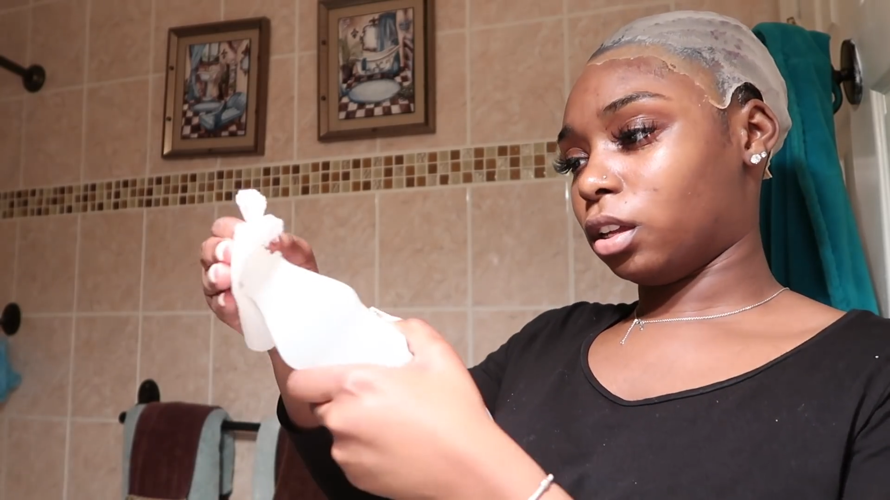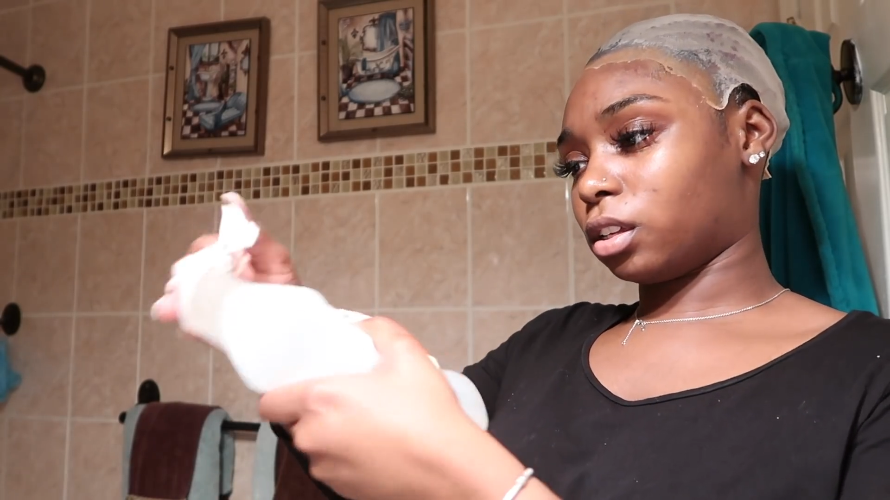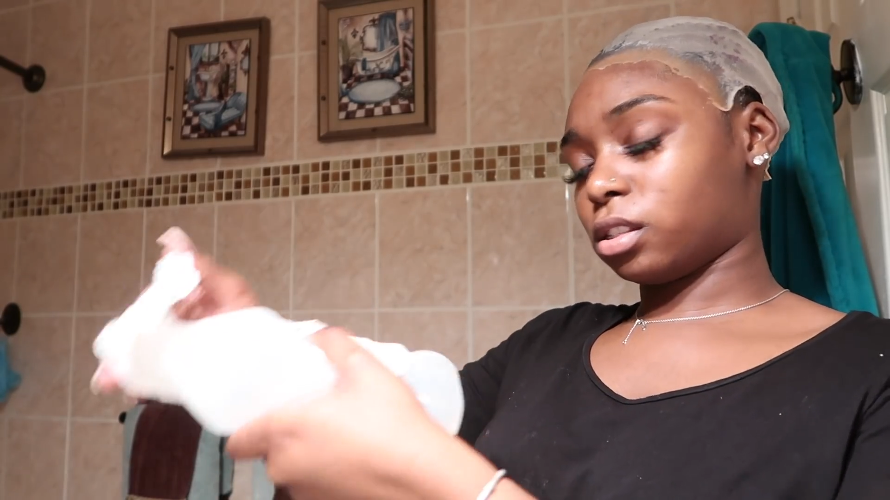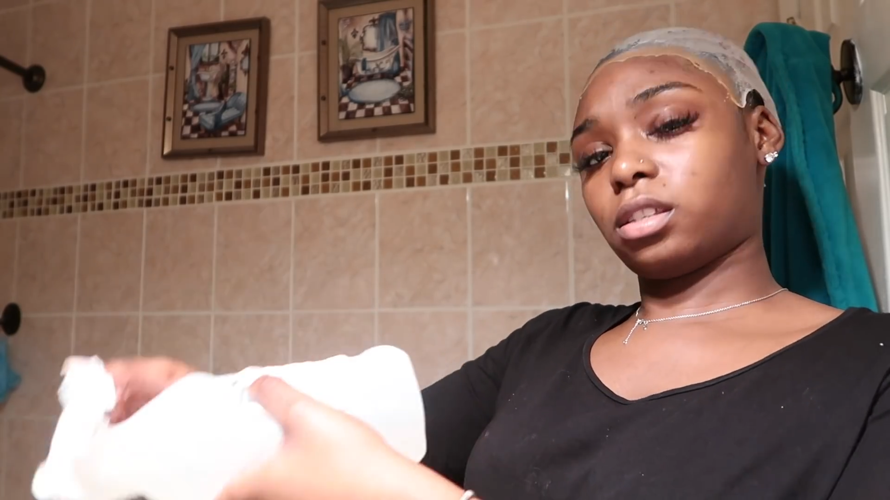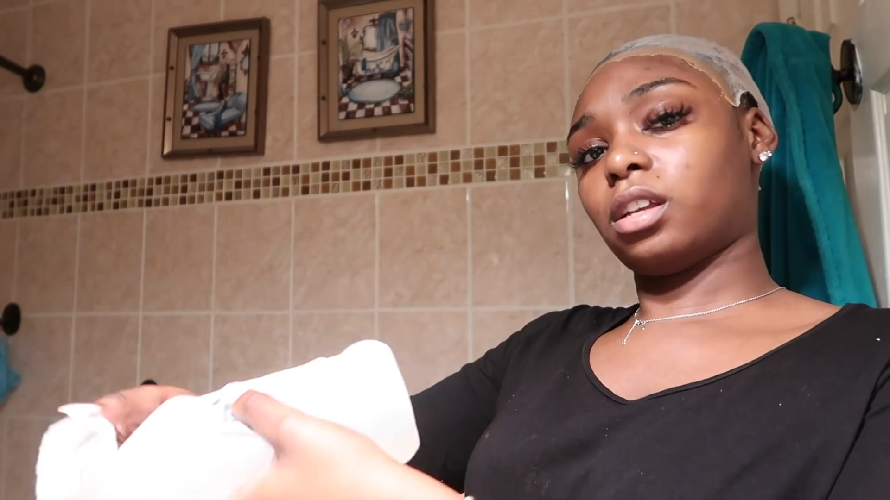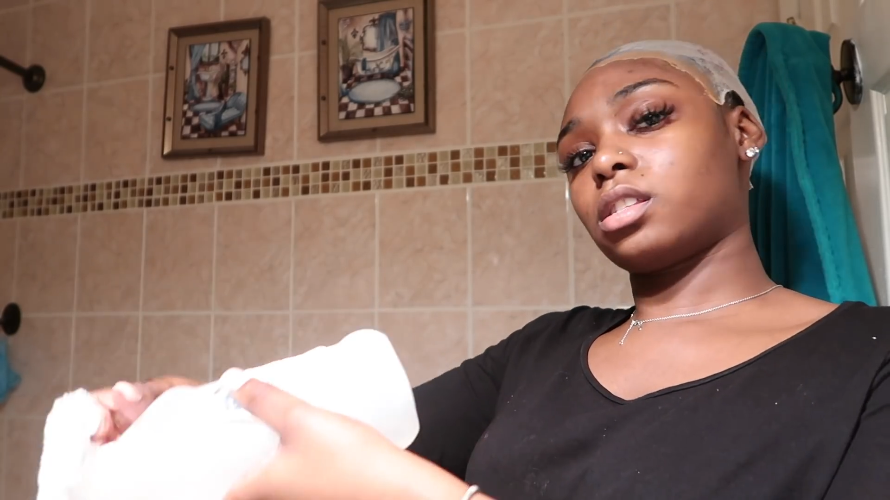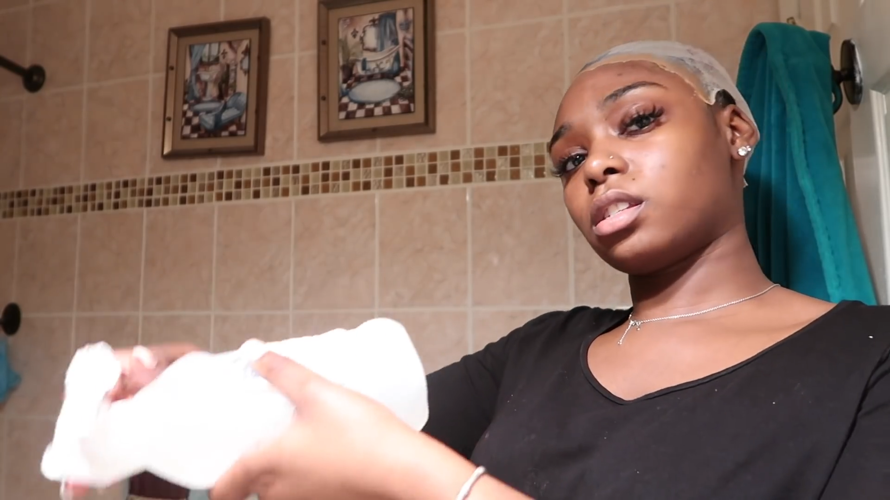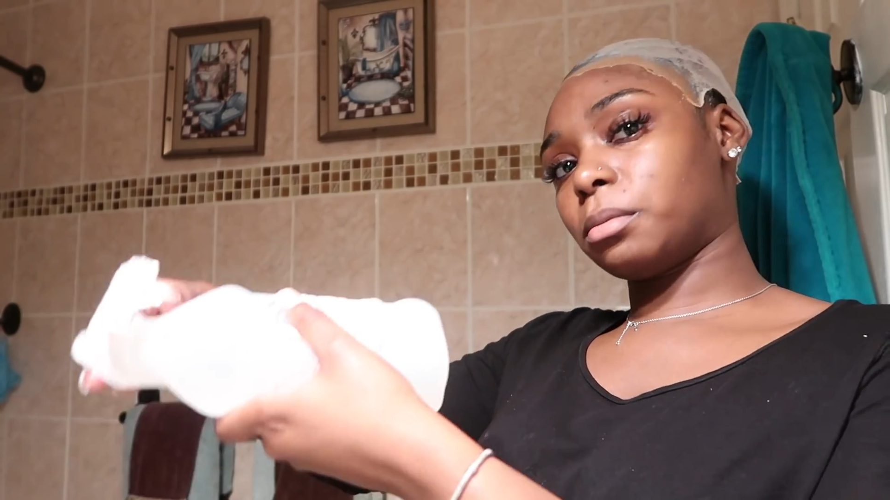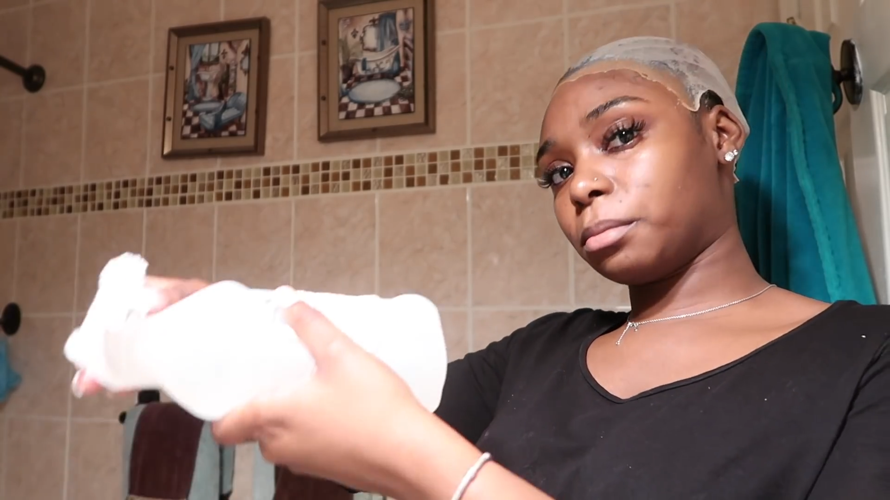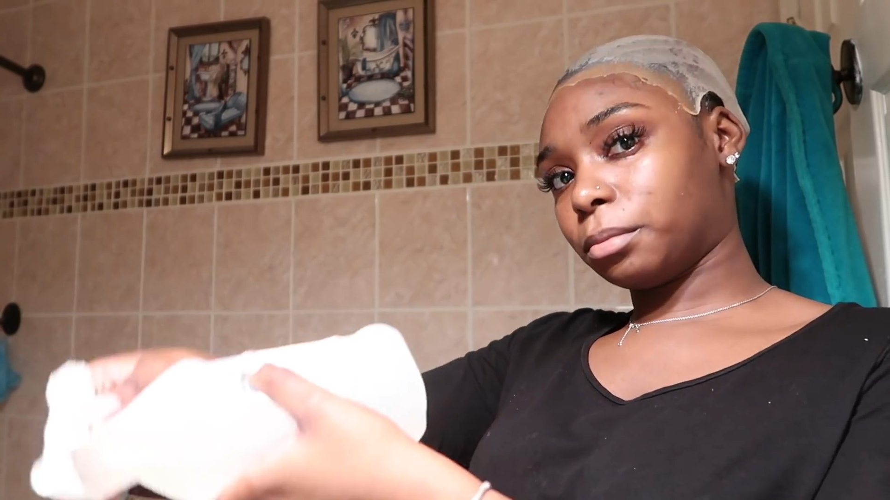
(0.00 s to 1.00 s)
You just get
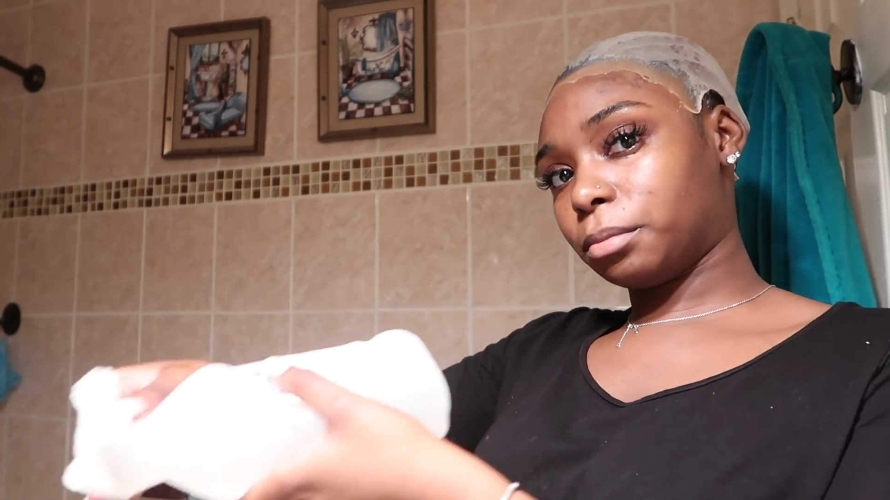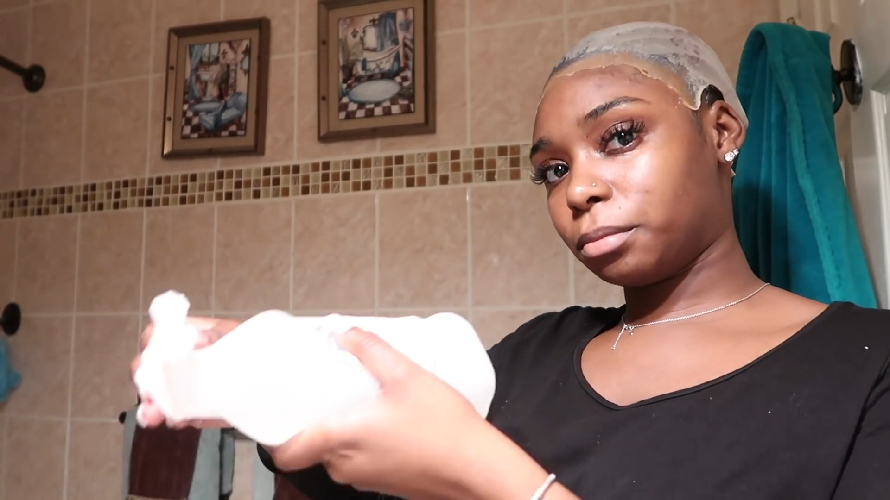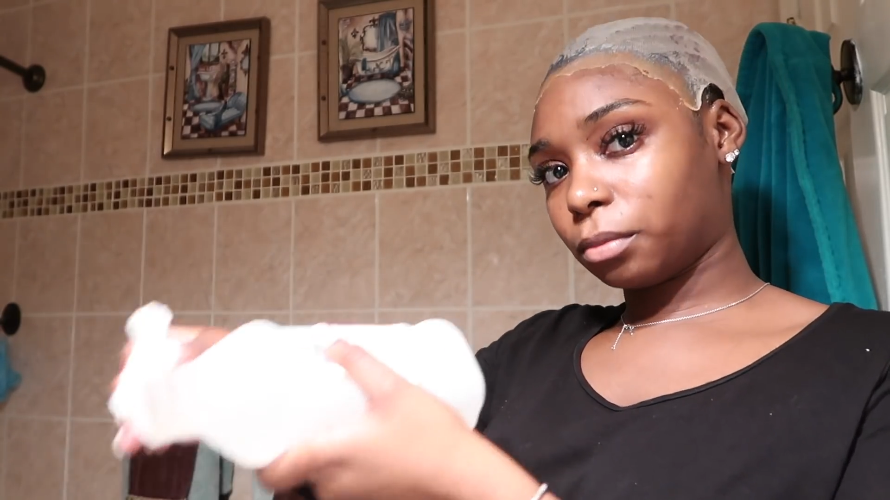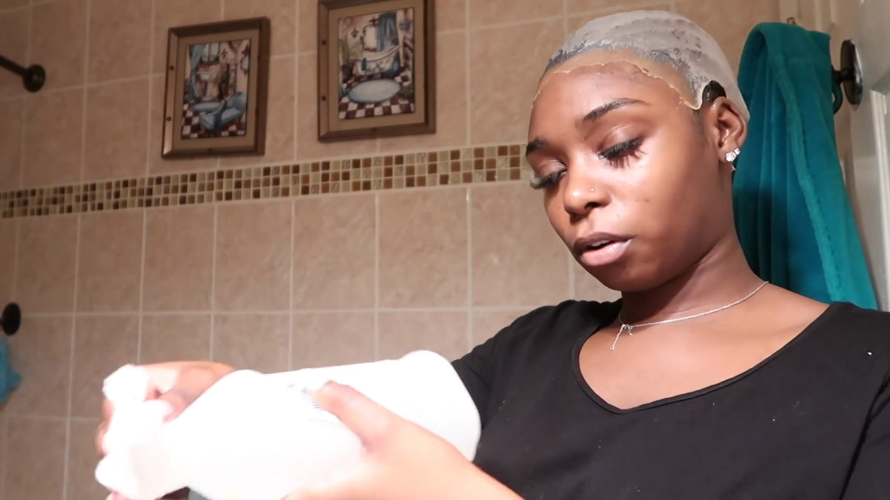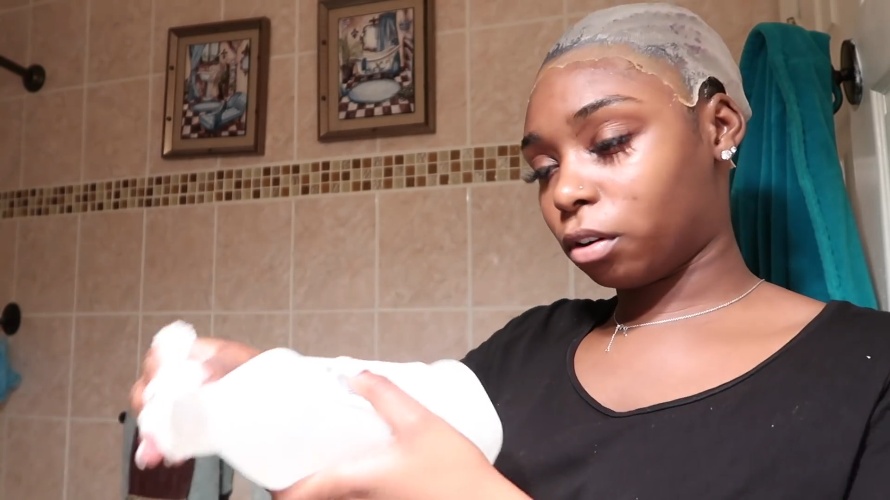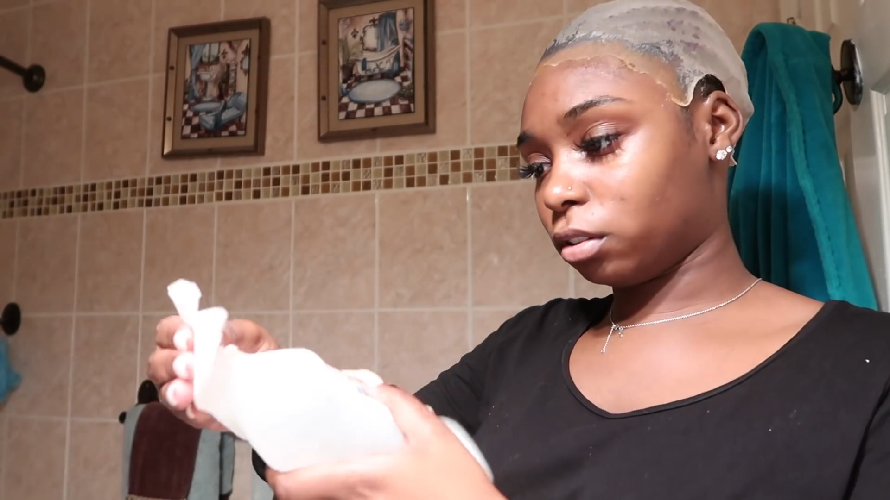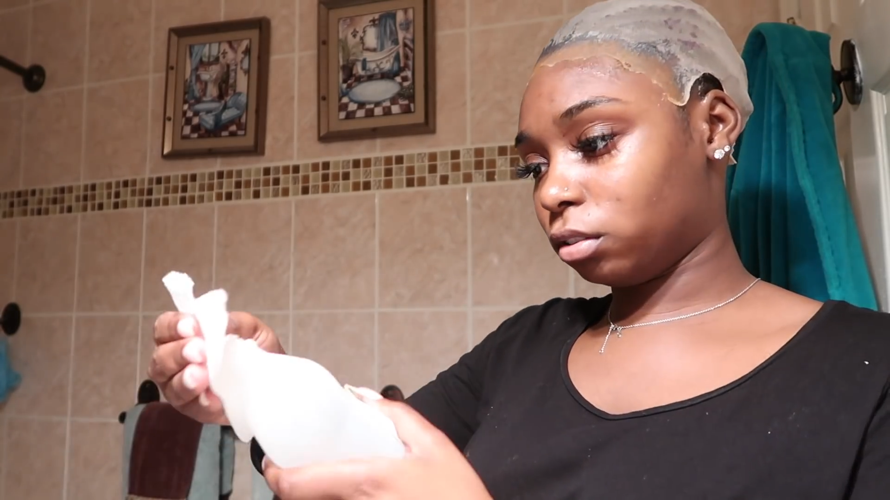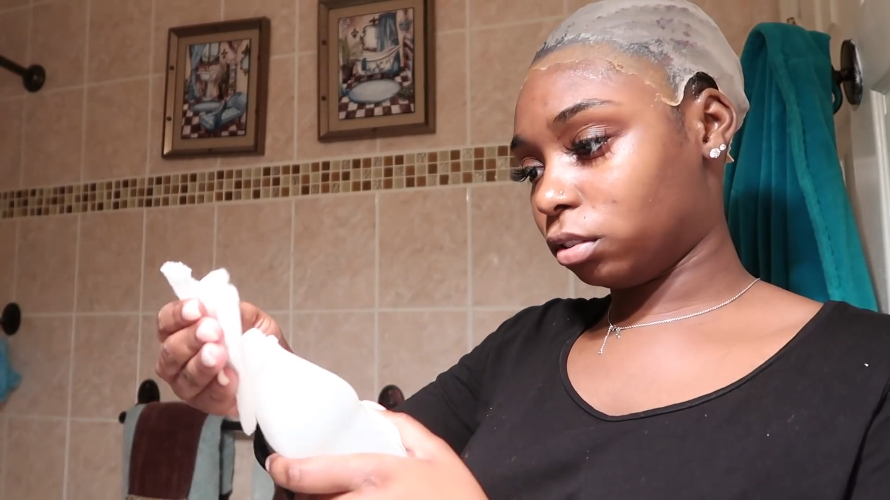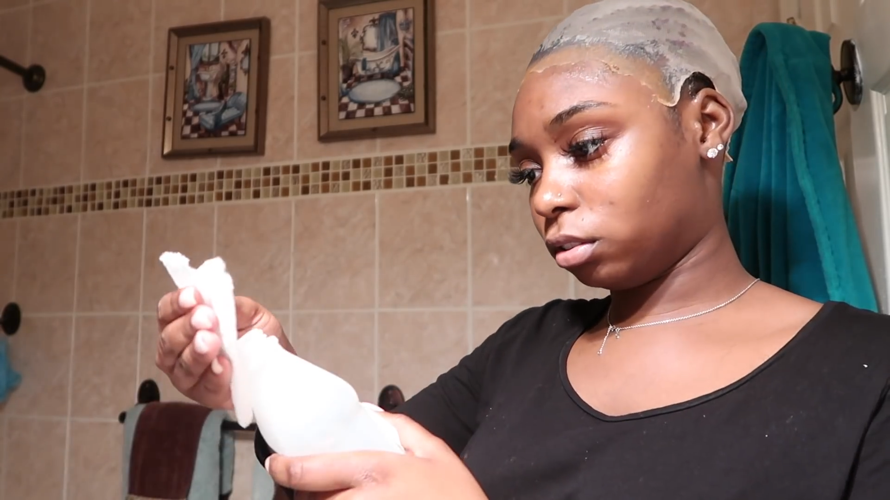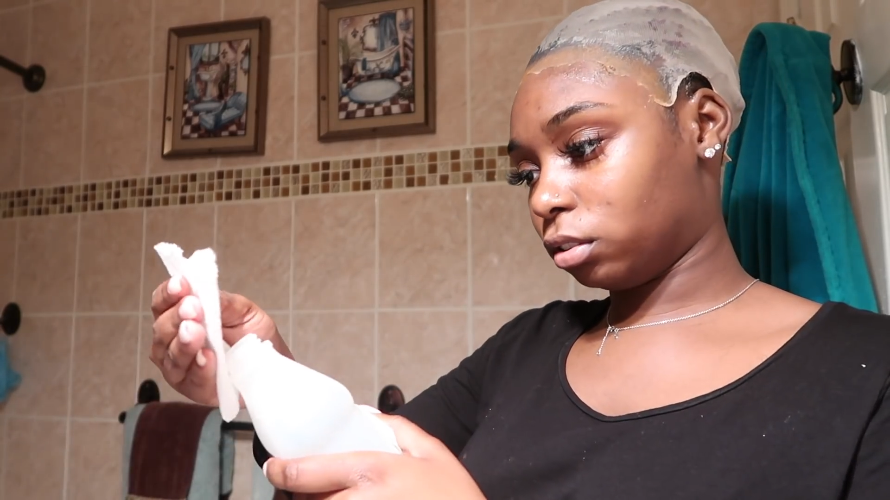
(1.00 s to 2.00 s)
some on.